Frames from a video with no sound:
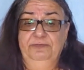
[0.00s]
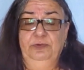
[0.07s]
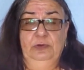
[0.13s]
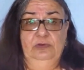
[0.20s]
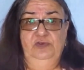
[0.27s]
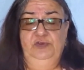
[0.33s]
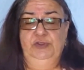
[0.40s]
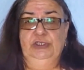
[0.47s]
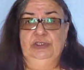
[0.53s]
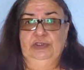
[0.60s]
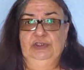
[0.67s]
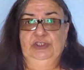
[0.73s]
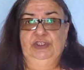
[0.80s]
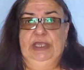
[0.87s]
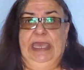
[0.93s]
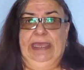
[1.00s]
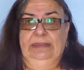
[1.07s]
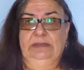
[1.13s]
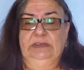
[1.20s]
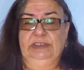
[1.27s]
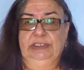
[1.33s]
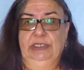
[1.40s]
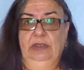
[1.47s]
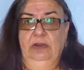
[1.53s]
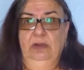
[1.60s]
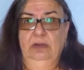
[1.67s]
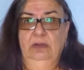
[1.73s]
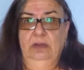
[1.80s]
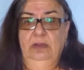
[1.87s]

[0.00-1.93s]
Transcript: for students to answer.